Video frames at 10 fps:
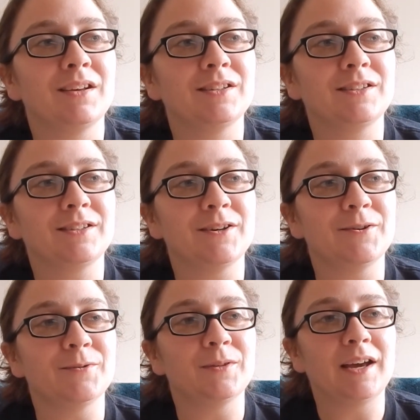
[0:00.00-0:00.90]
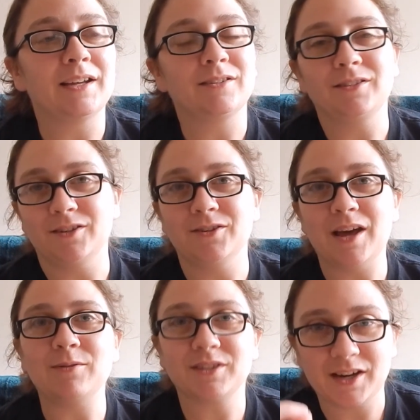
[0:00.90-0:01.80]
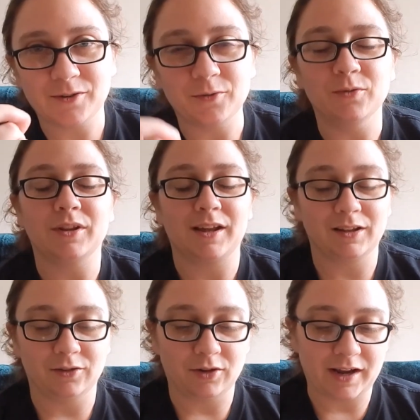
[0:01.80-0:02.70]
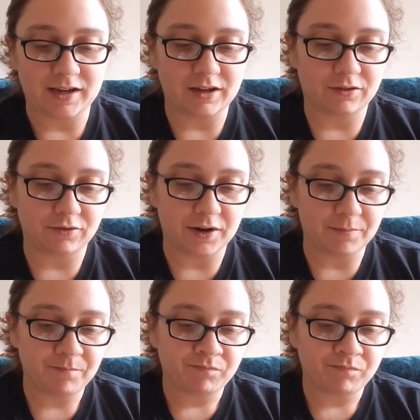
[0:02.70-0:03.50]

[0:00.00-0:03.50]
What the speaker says: So that, that was kind of cool, that little hanging thread.